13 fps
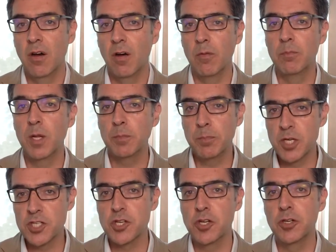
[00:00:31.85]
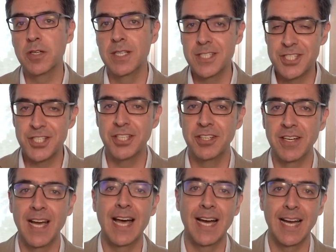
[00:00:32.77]
of blood pressure in
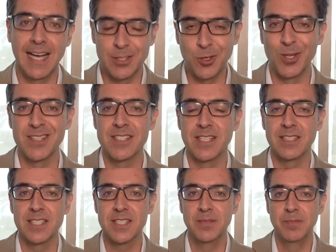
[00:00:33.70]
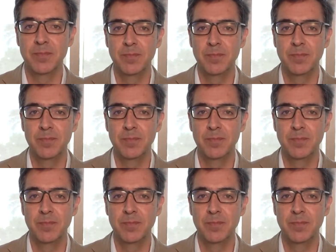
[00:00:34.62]
children and adolescents.